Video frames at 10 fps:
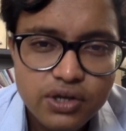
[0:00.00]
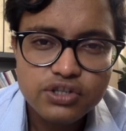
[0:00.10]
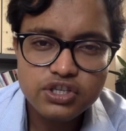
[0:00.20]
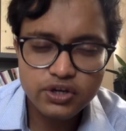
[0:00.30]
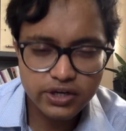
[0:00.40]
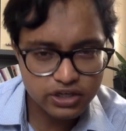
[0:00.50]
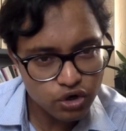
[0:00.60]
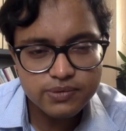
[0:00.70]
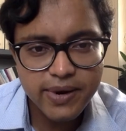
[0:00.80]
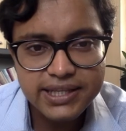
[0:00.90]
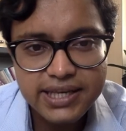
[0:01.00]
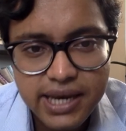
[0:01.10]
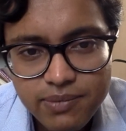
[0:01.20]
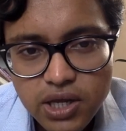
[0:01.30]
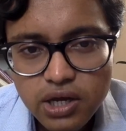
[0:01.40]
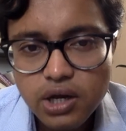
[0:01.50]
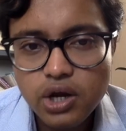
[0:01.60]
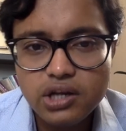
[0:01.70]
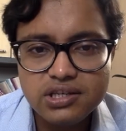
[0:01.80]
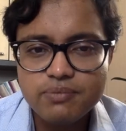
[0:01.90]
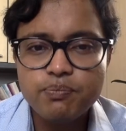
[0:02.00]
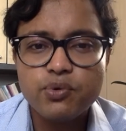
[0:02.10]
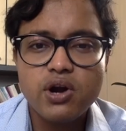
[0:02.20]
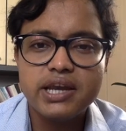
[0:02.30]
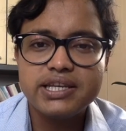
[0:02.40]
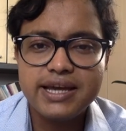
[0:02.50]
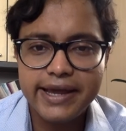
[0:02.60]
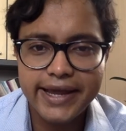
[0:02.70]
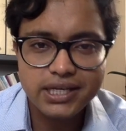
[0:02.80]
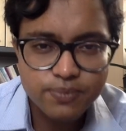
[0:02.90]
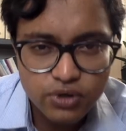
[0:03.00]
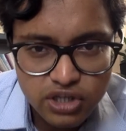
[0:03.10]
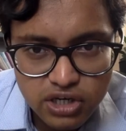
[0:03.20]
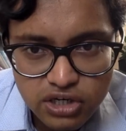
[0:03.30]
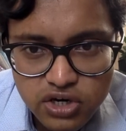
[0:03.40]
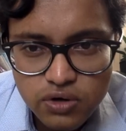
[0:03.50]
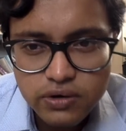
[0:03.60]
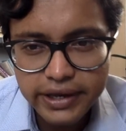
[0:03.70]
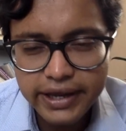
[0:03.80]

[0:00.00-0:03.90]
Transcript: So it goes by the name Contemporanea expositio